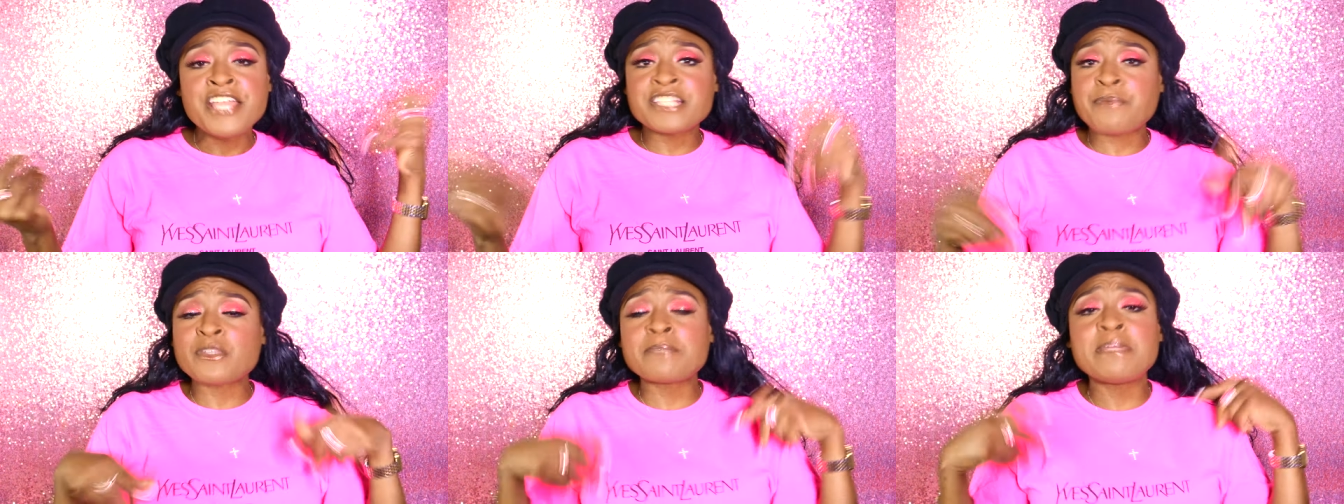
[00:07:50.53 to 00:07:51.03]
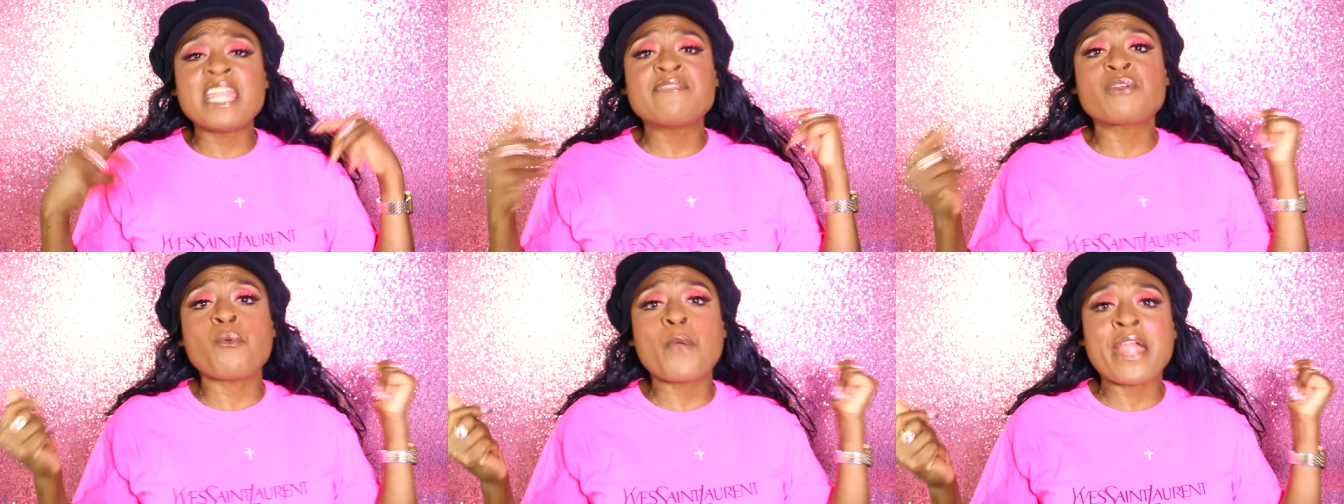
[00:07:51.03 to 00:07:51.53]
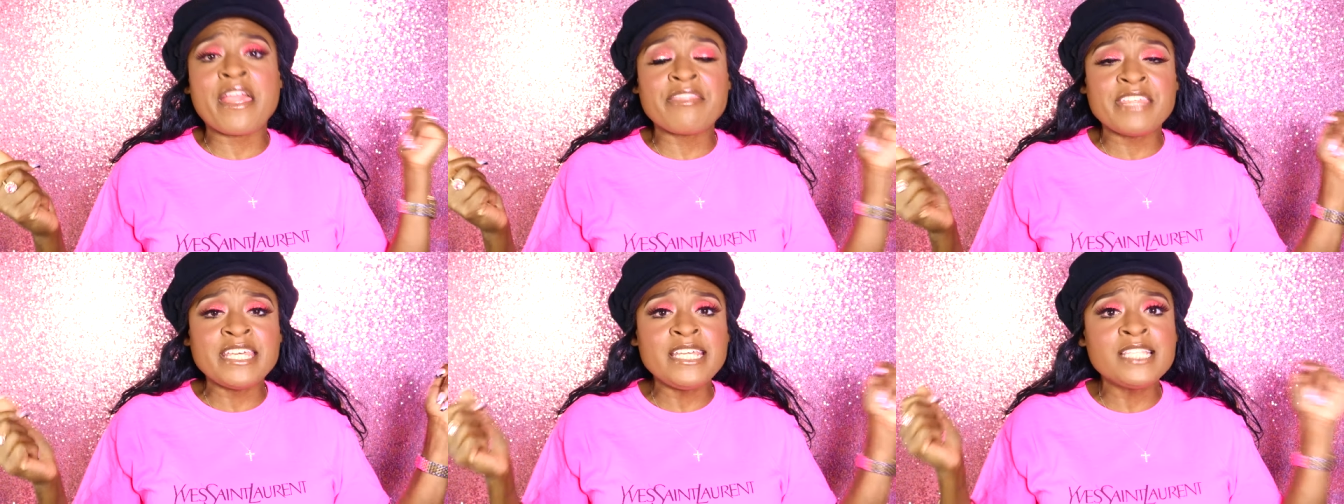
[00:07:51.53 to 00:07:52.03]
You're supposed to be able to wear
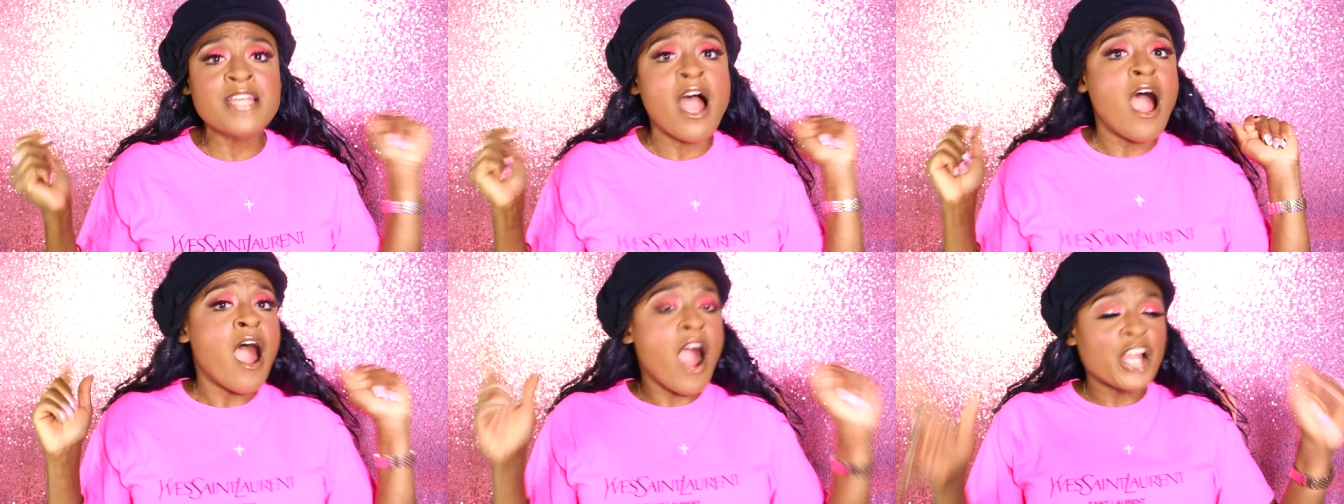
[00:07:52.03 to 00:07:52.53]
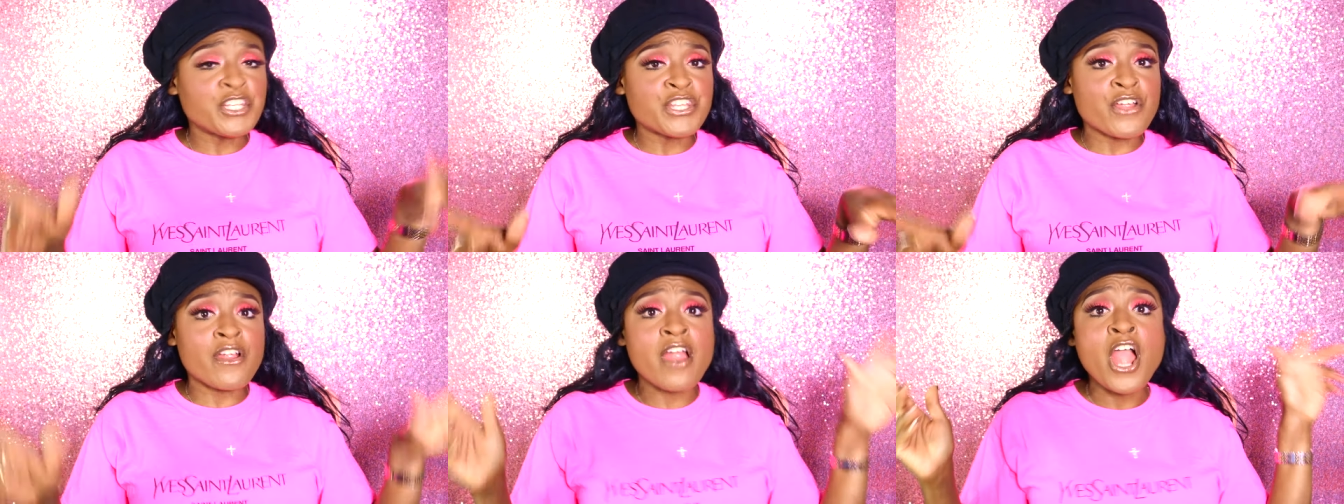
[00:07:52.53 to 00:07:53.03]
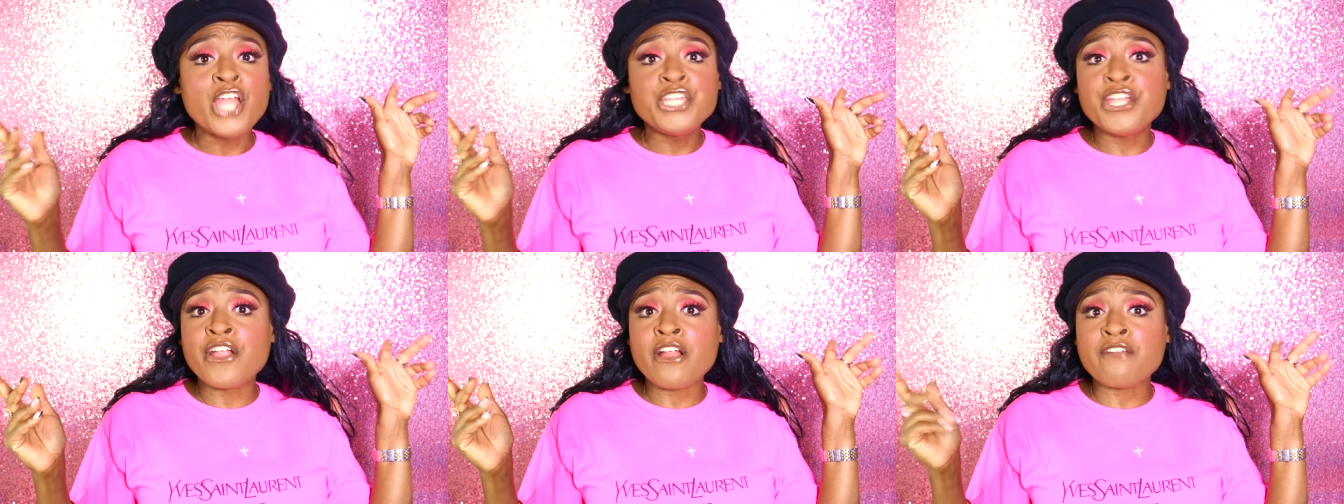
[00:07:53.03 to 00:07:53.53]
these under
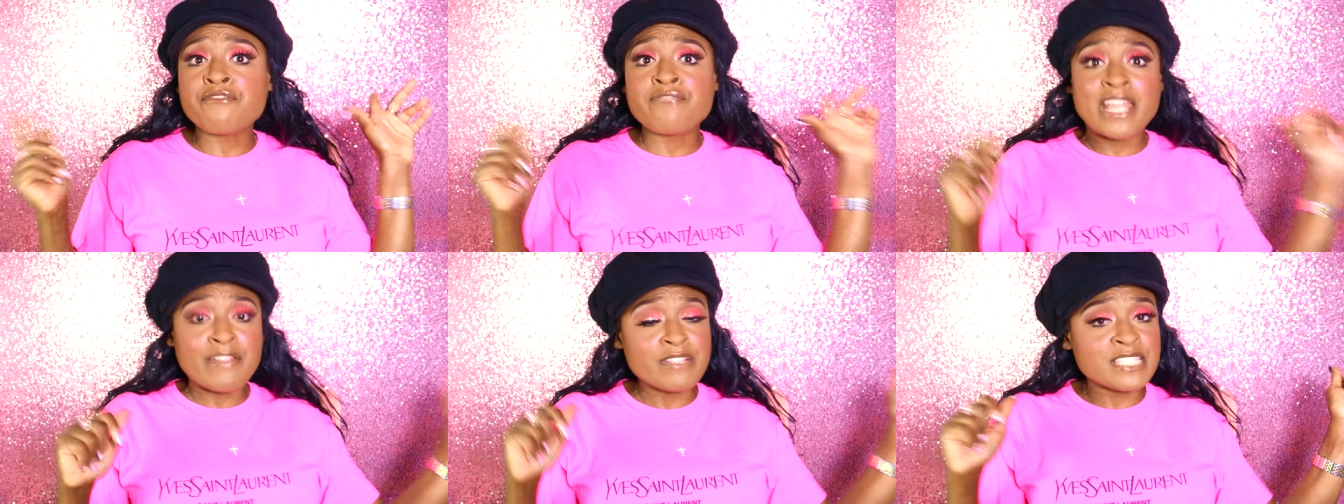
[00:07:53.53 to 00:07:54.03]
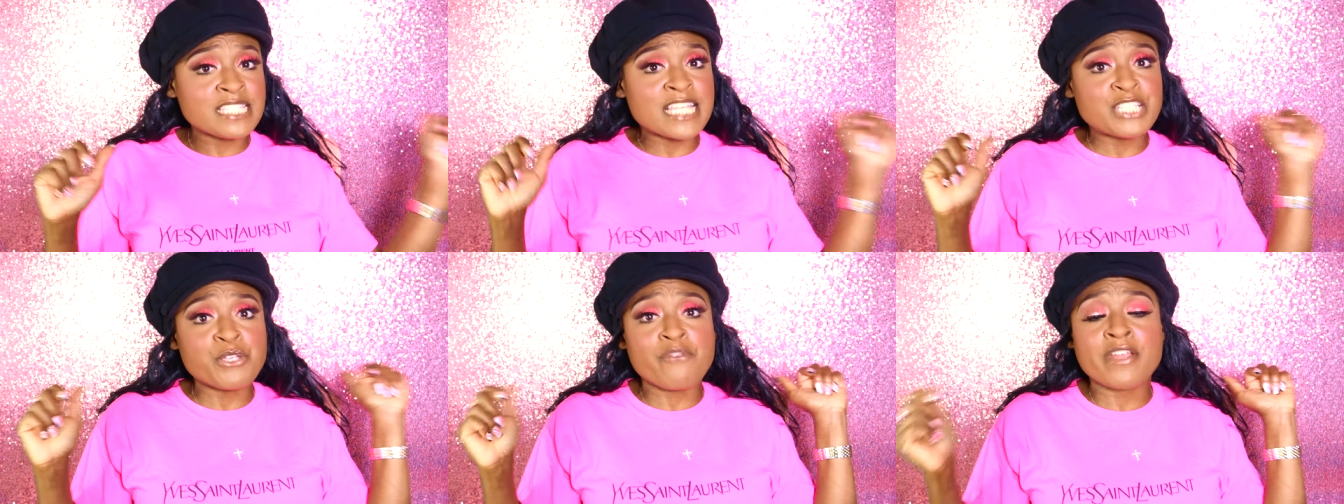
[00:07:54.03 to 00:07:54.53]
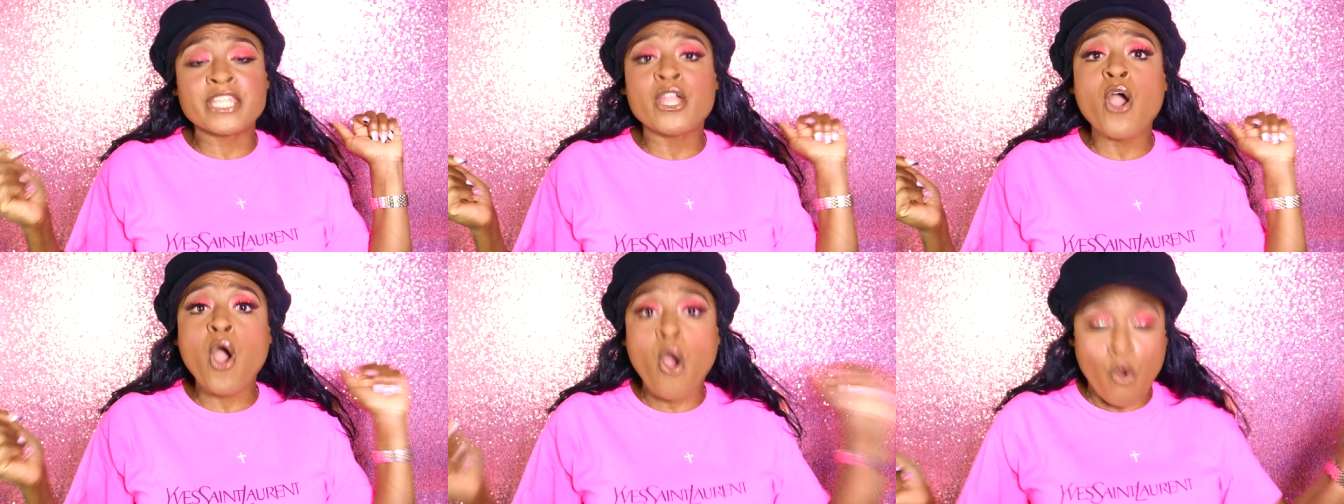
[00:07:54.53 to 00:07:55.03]
your fragrances that you
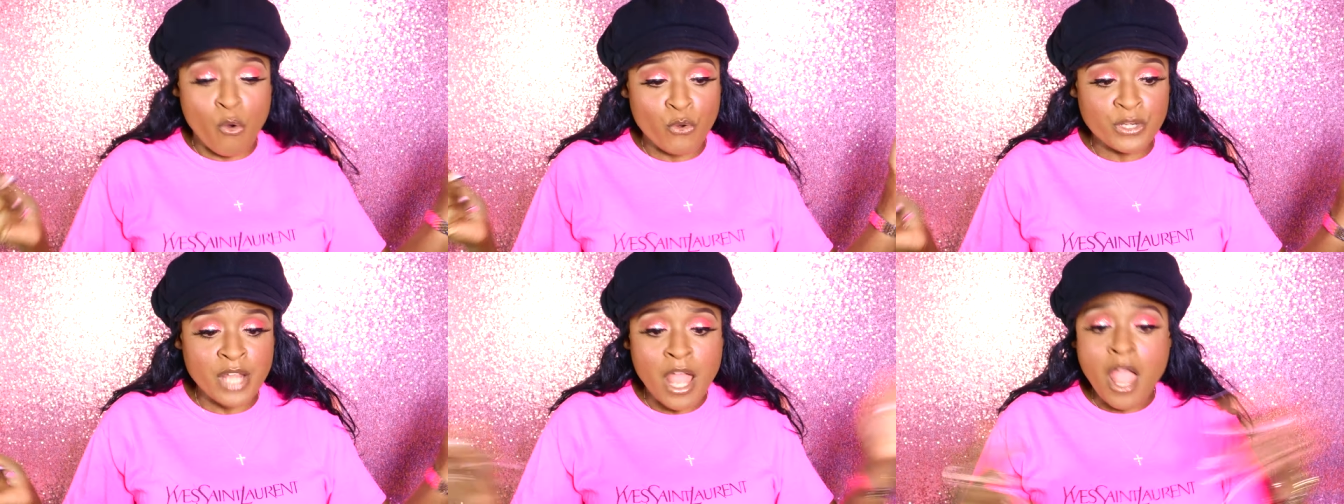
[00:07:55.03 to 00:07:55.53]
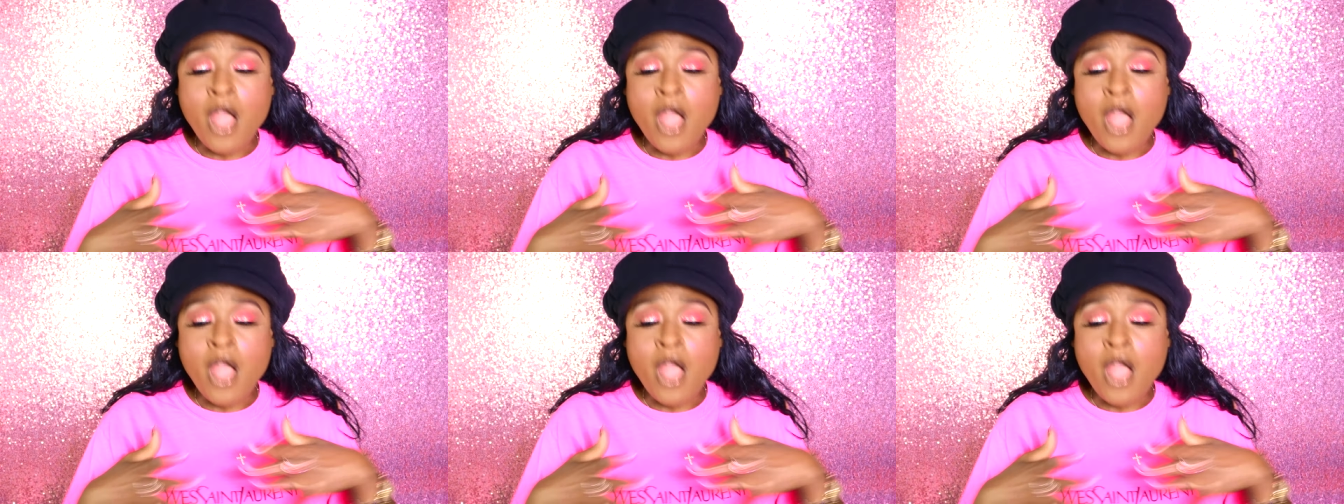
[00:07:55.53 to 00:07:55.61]
already own,